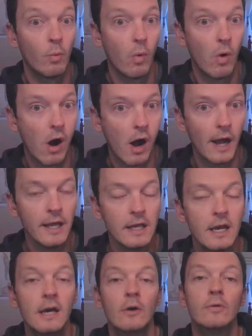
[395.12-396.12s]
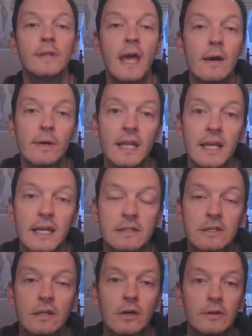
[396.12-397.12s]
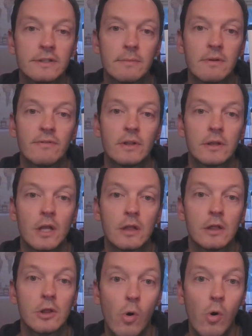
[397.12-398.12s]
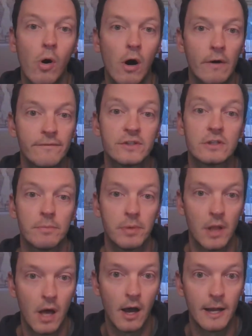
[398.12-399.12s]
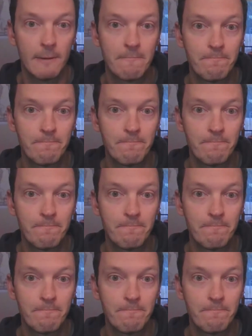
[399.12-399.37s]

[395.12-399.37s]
Why? Well, now we're going to get to the concept of the law of supply.